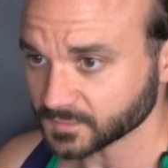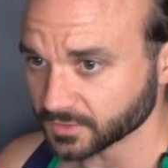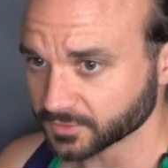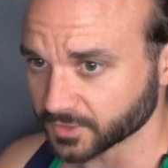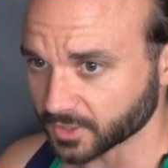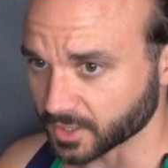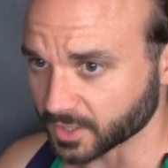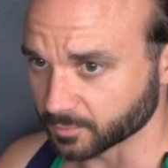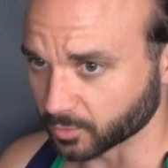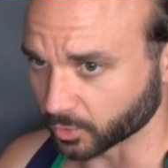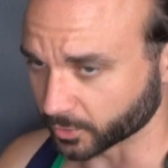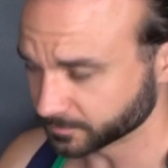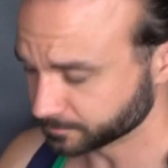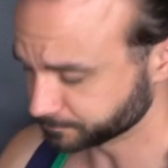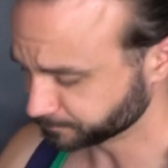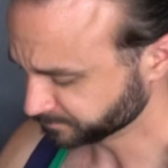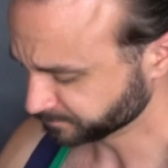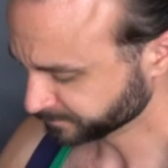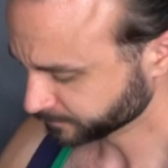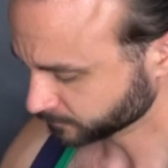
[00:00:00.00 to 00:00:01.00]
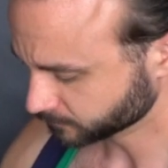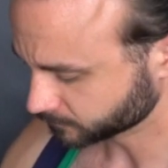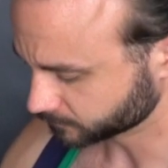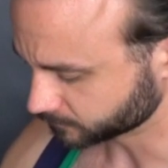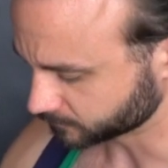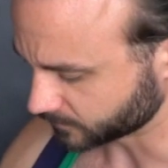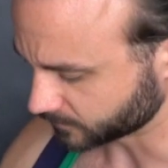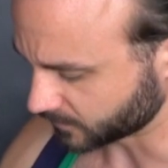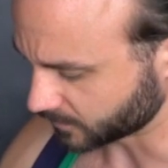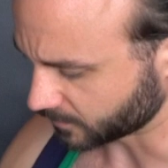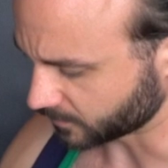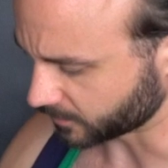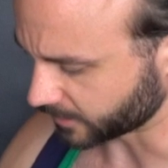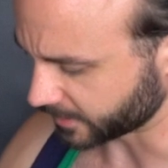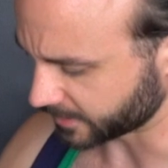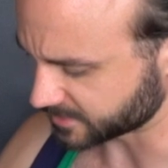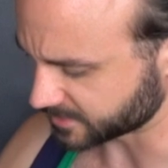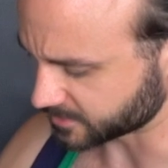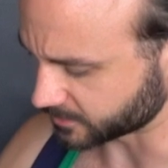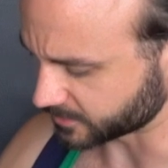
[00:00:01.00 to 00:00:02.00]
cutting board. All
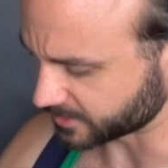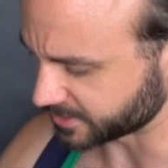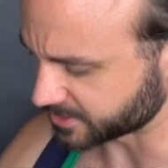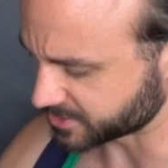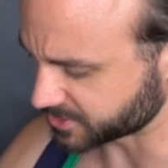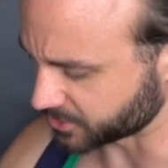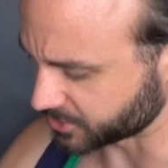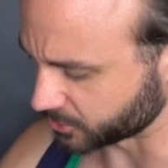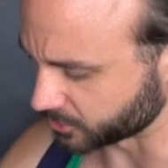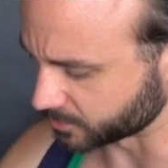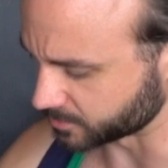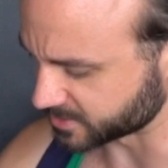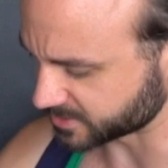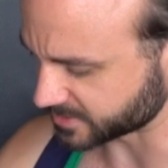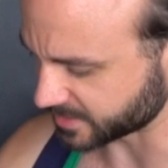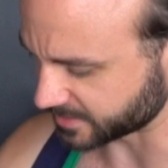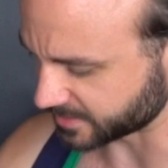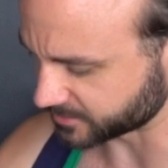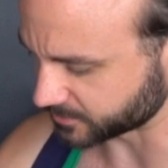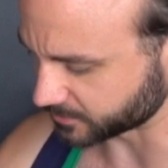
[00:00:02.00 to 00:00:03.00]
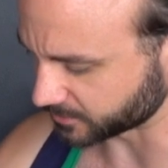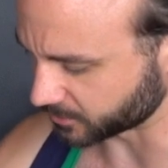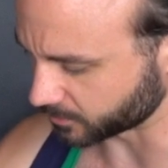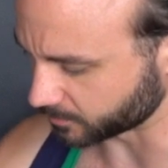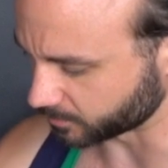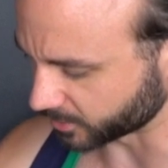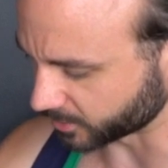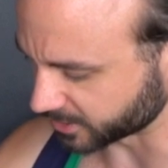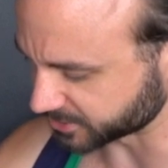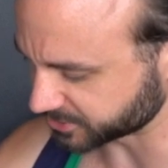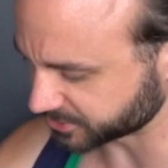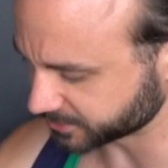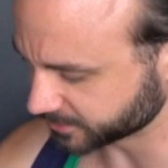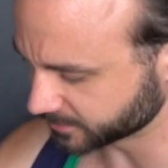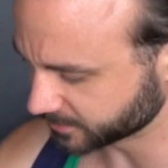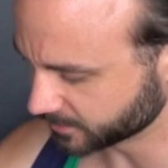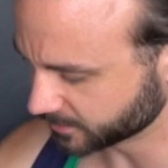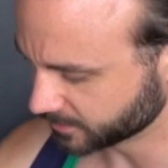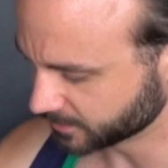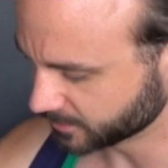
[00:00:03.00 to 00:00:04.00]
right, so each cube, just kind of do a little brush.
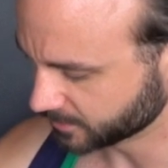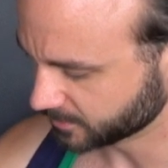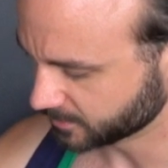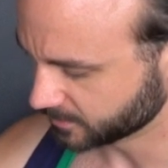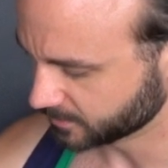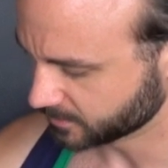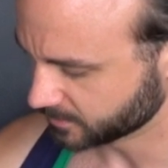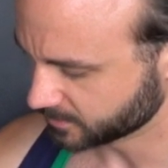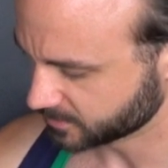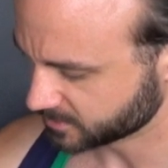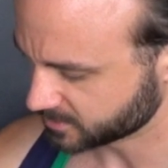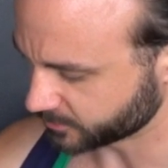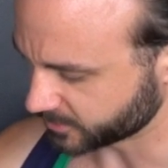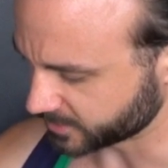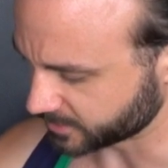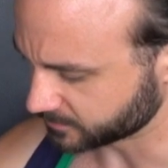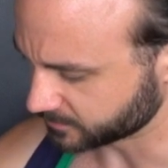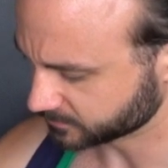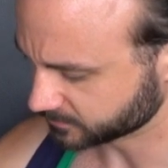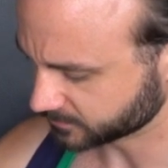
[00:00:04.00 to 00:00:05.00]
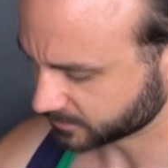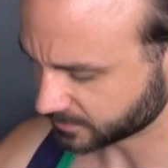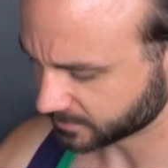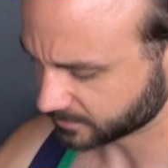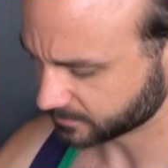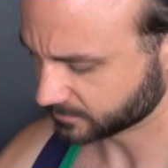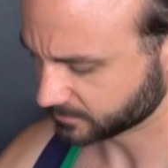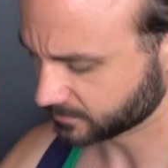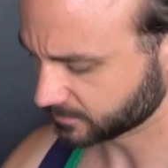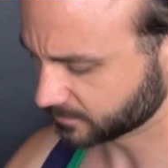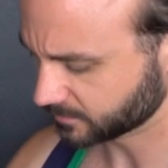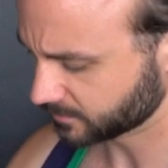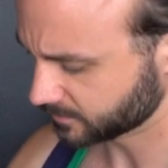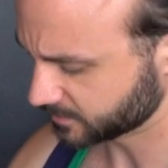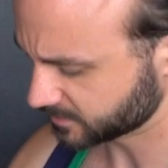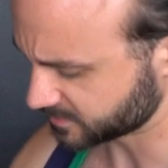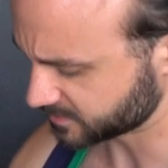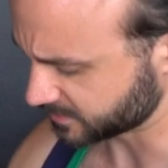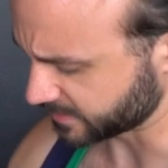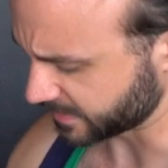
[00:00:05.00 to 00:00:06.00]
So
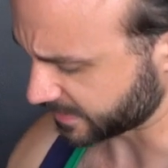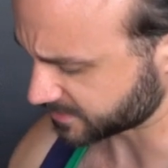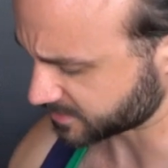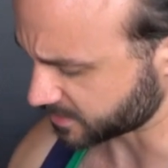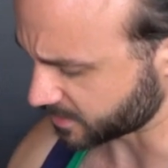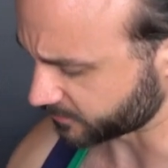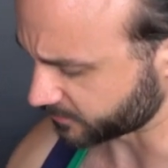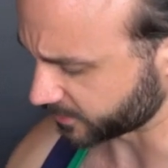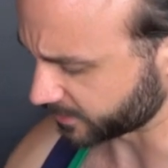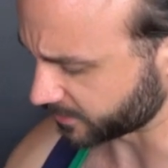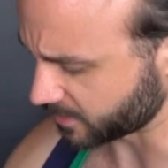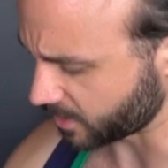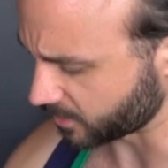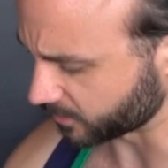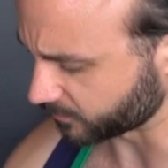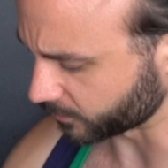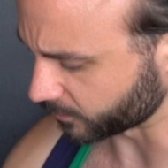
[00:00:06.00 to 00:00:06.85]
it's nice covered in olive